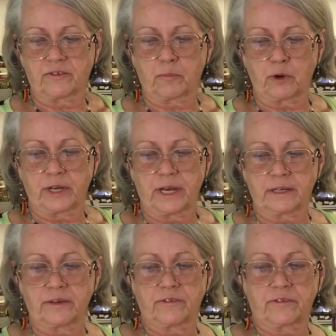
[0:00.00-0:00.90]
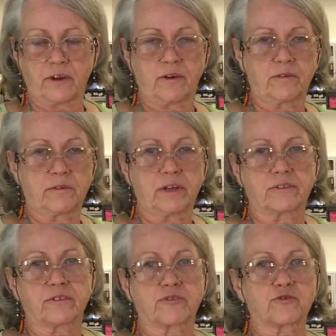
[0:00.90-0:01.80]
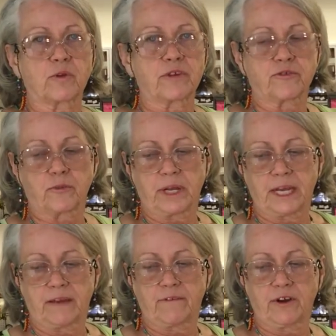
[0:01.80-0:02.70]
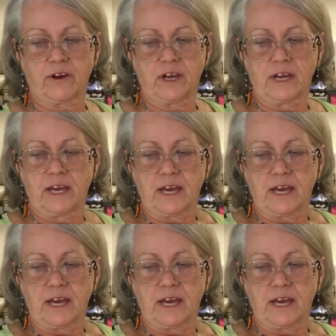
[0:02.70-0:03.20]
It's a protective stone. It's a stress reliever.